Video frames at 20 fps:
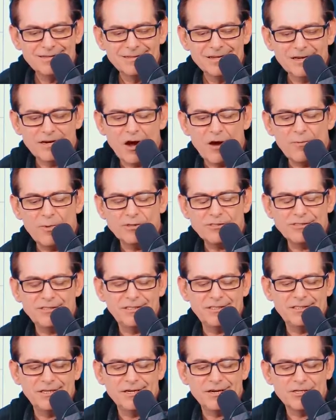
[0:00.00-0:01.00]
Look how much
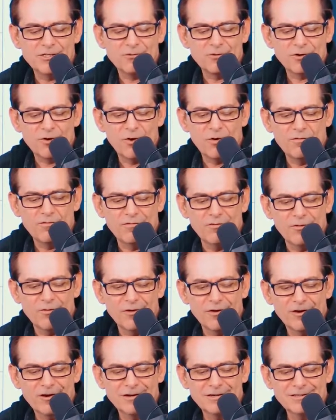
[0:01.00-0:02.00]
these tickets were going
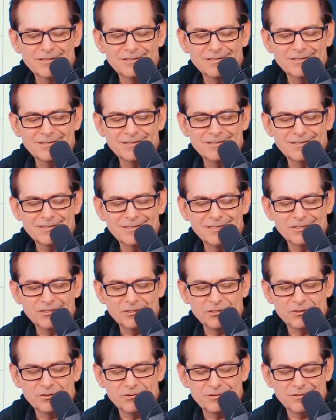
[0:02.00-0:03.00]
for. This
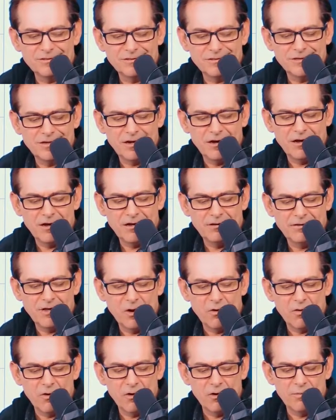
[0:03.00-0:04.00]
is
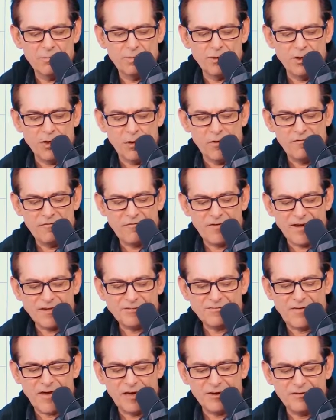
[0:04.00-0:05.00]
there were below
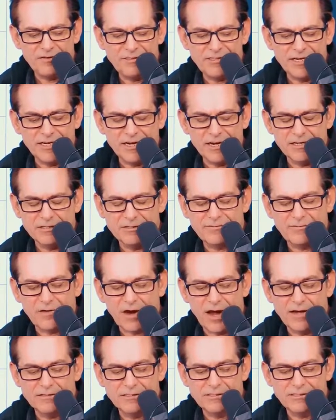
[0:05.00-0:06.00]
face value tickets
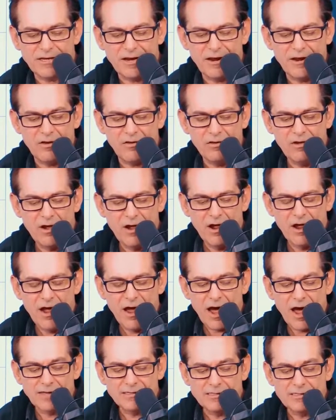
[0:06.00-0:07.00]
on sale
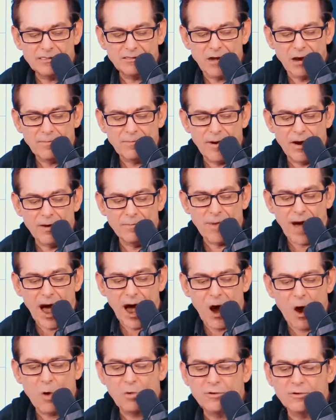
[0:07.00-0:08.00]
on StubHub
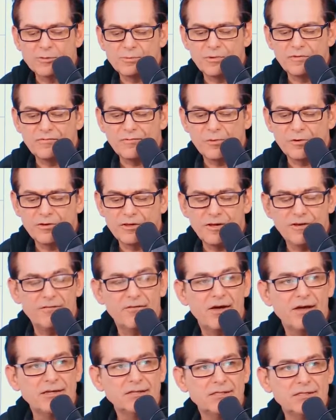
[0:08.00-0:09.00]
hours before the
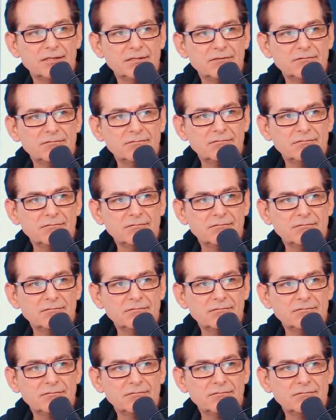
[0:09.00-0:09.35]
event.